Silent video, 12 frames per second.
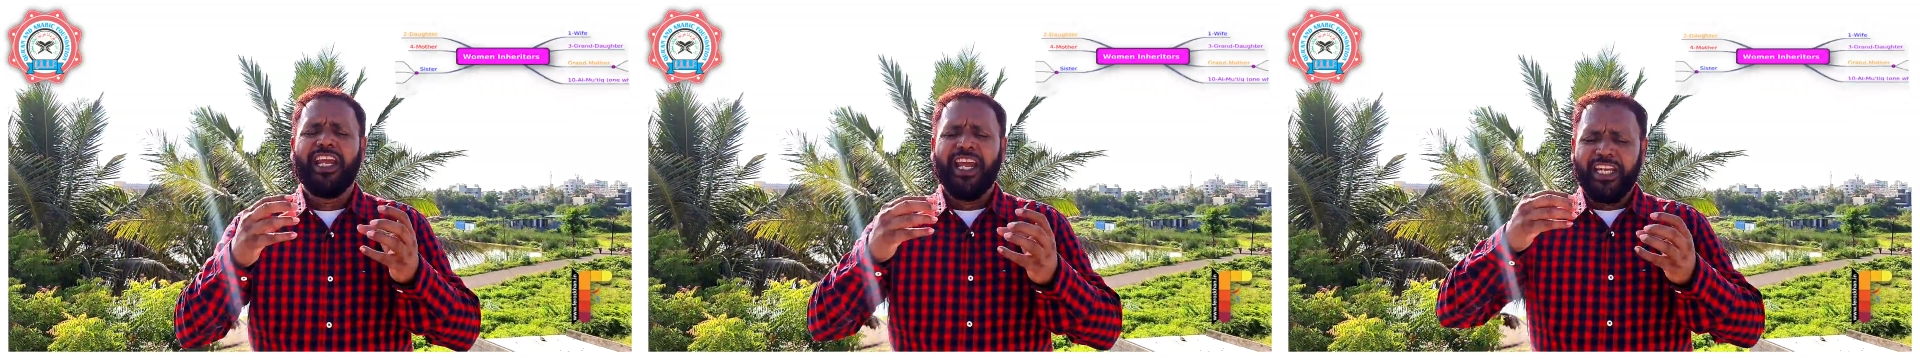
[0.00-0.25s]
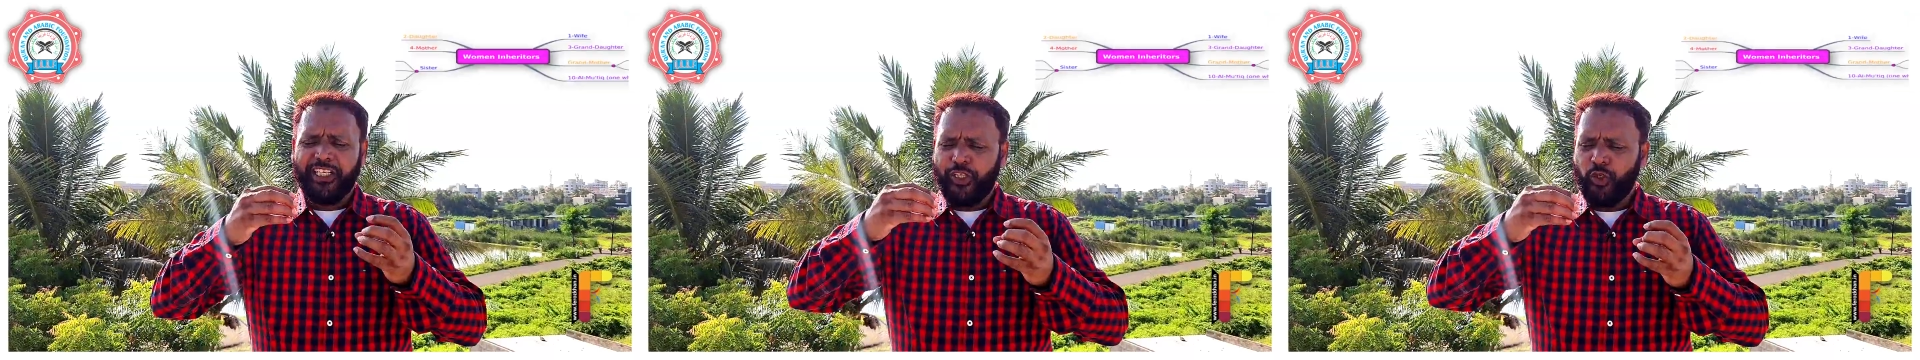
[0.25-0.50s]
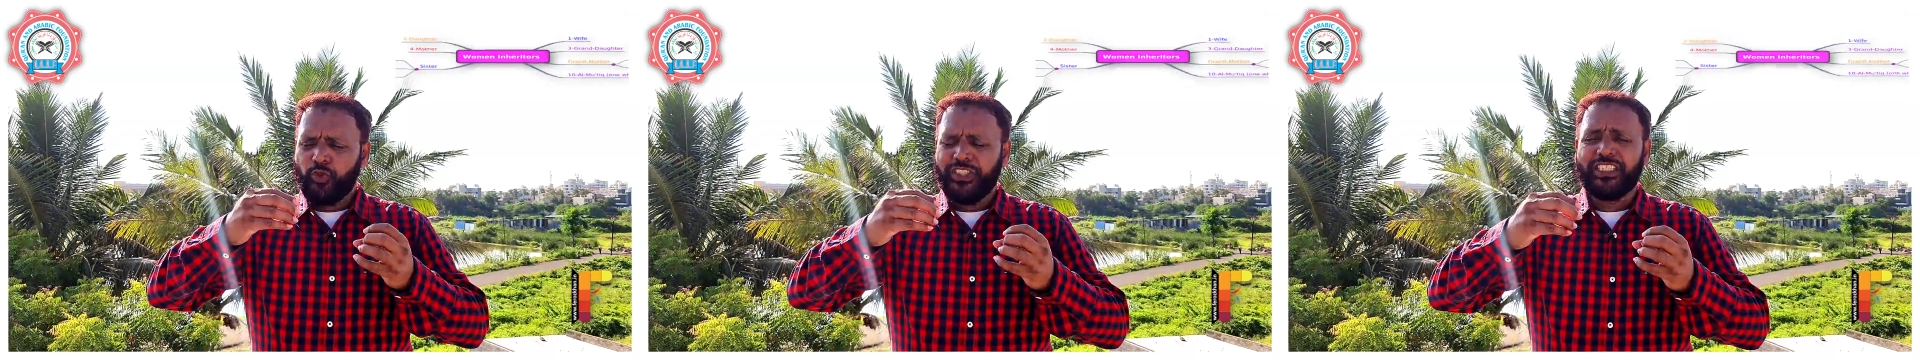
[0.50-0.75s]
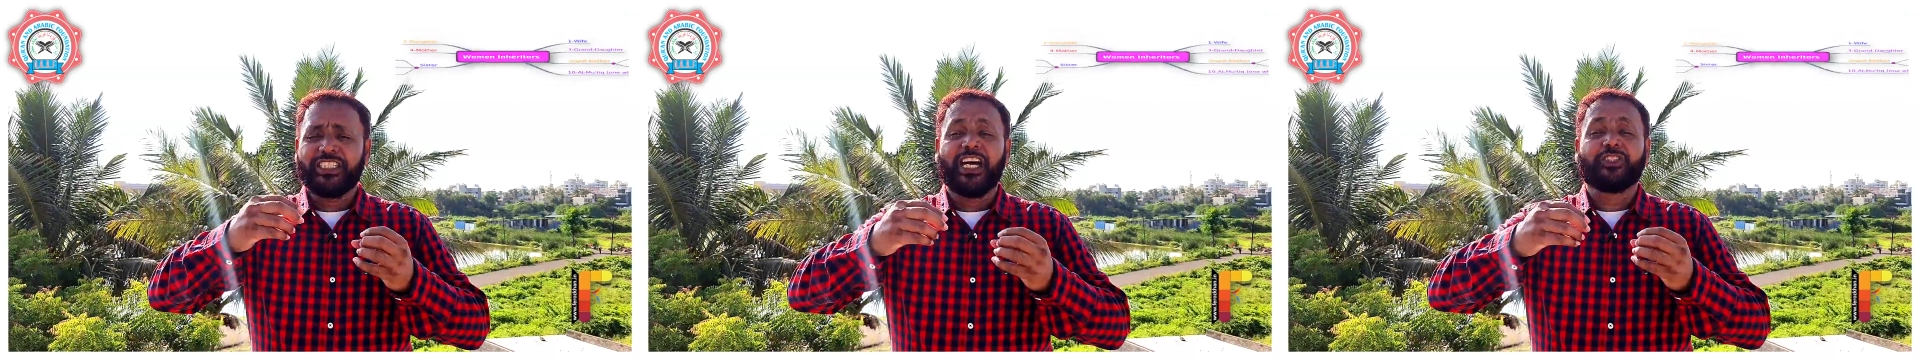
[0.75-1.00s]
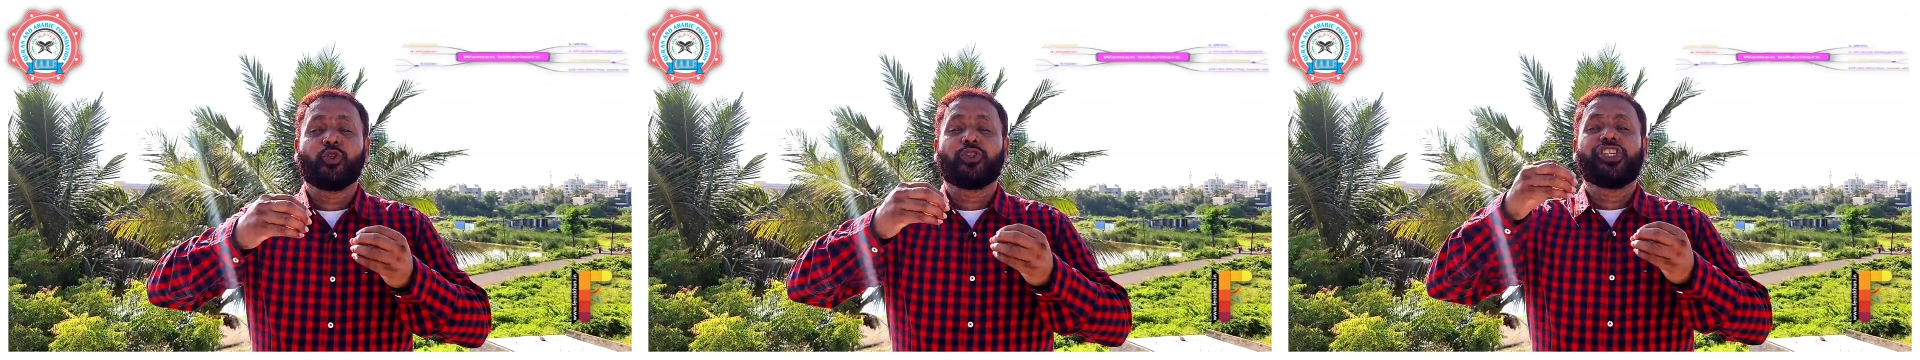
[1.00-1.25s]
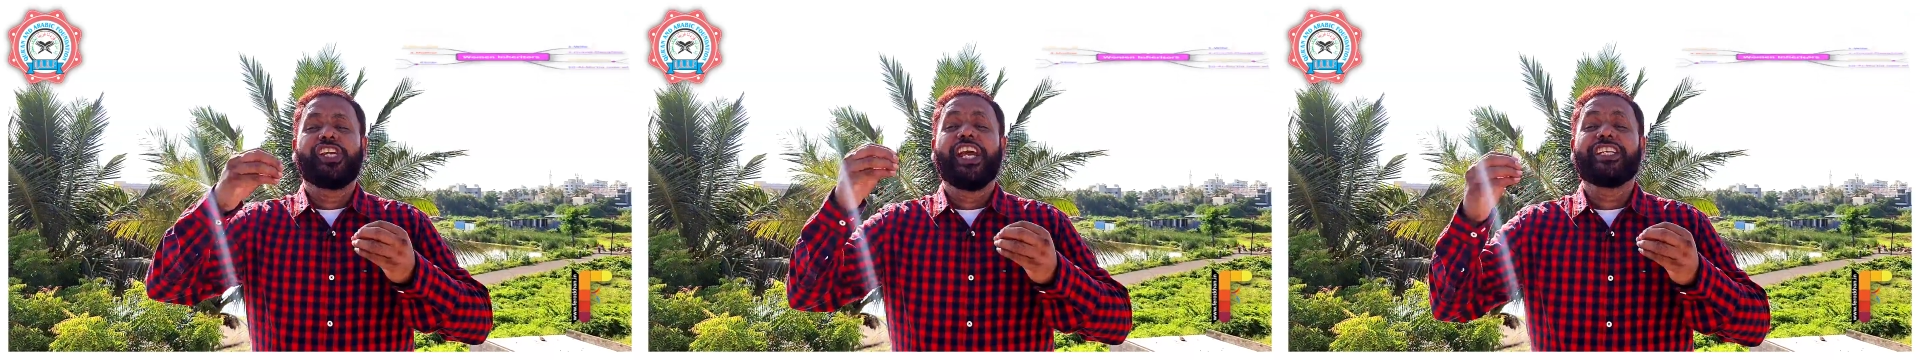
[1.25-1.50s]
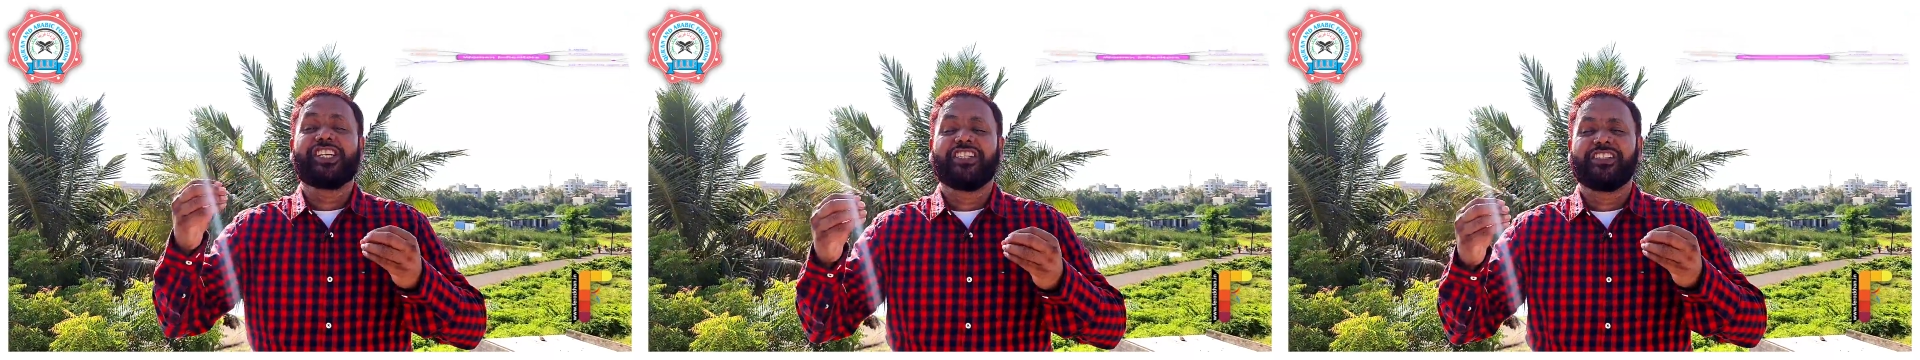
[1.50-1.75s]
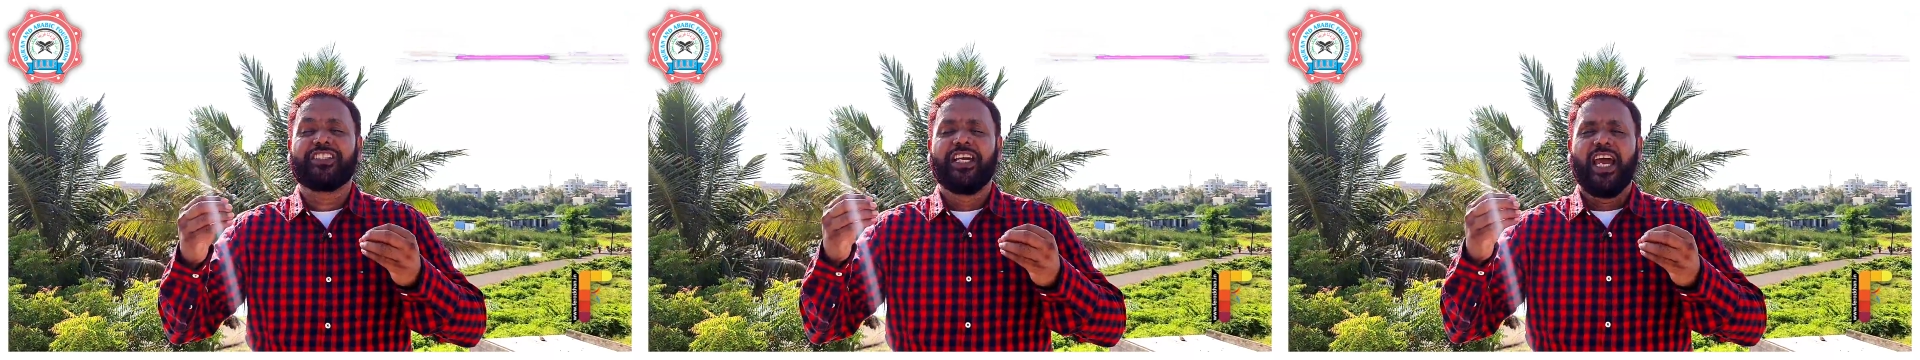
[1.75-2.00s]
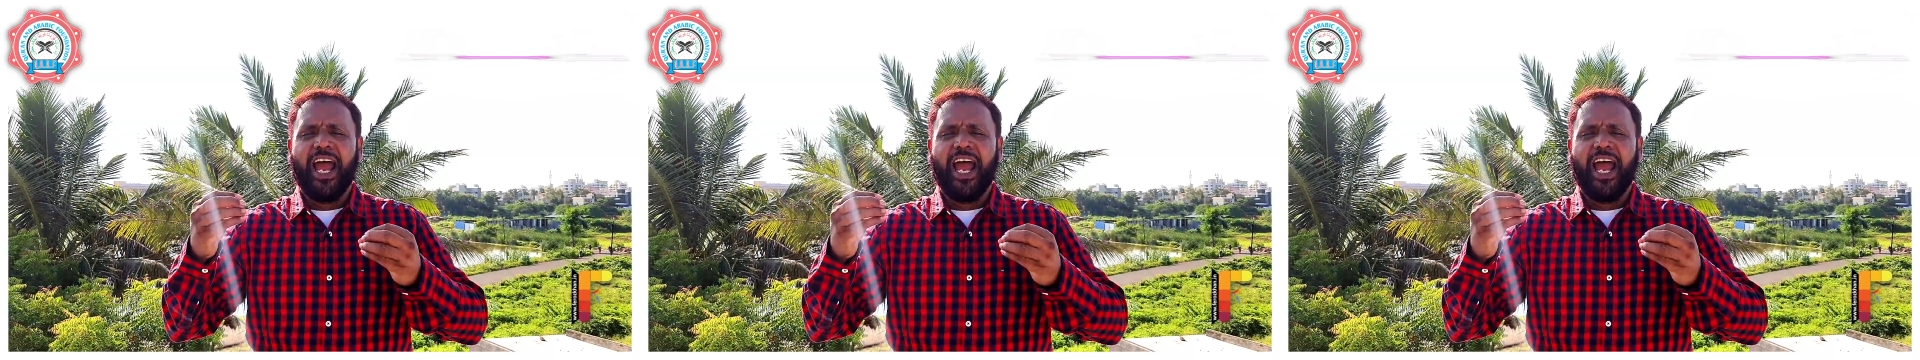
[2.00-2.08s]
it uses associations,